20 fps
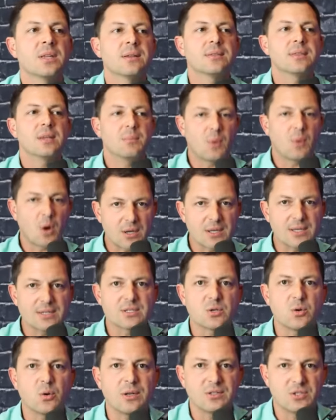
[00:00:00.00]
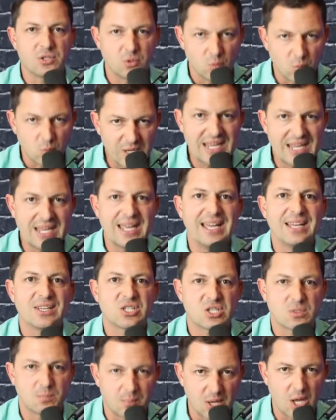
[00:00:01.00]
the market's going to
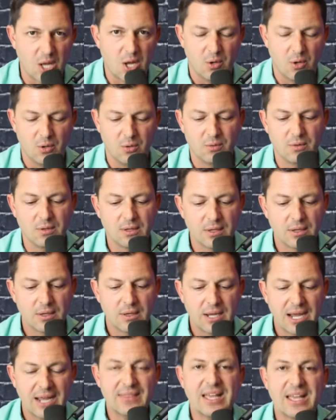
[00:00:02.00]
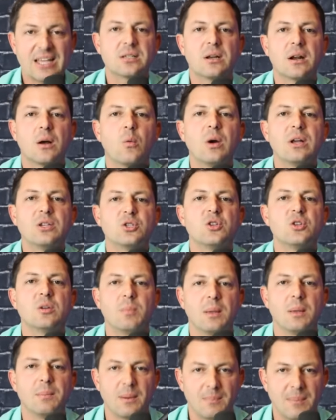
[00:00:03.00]
re-explode and that's what I want you to
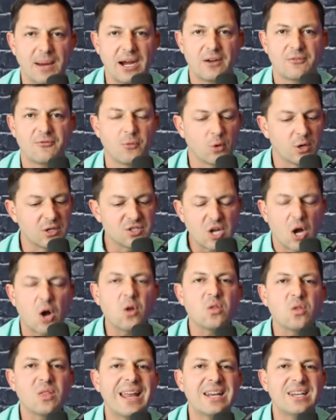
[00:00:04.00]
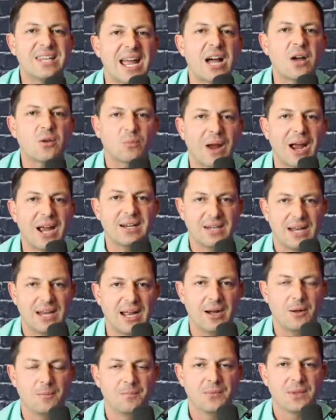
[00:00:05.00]
be prepared for. Don't lay down right now.